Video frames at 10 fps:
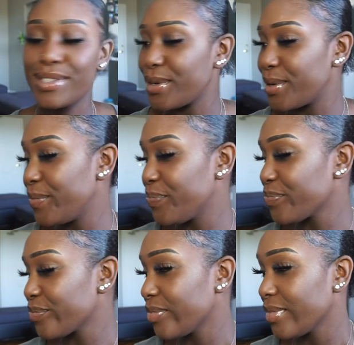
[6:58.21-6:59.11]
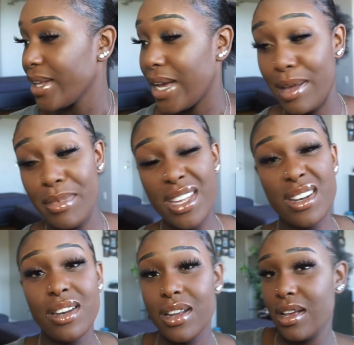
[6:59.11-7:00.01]
So I
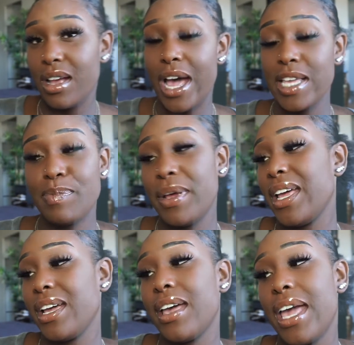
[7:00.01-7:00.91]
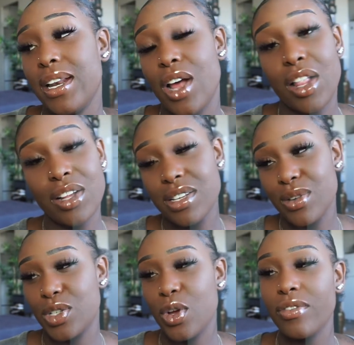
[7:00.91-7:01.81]
mean, I spent like $8
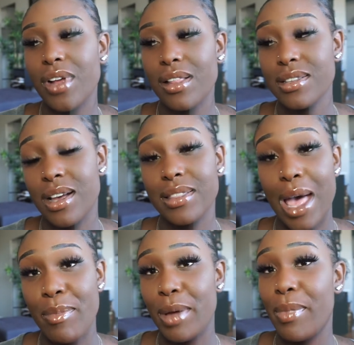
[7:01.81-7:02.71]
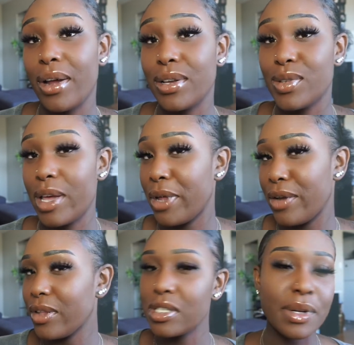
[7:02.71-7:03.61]
or $12 on that big bottle, so I mean,
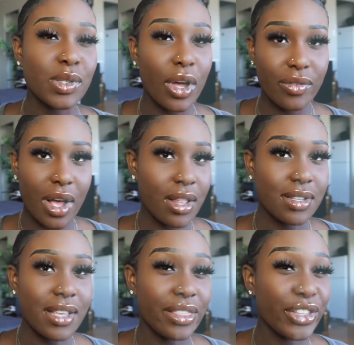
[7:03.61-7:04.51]
I'd rather spend $12 than